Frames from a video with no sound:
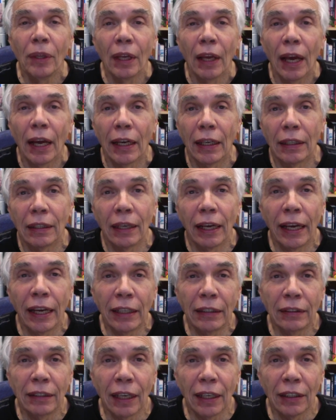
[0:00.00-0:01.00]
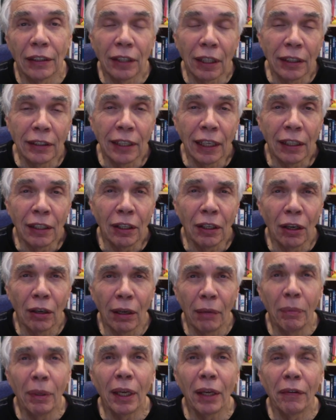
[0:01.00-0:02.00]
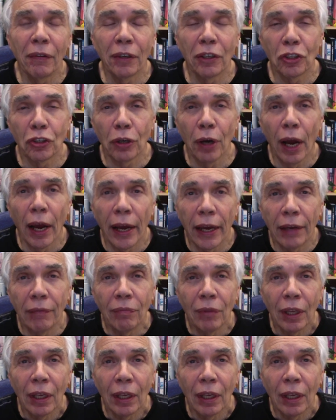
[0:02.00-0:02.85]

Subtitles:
So I said, let me give it a try.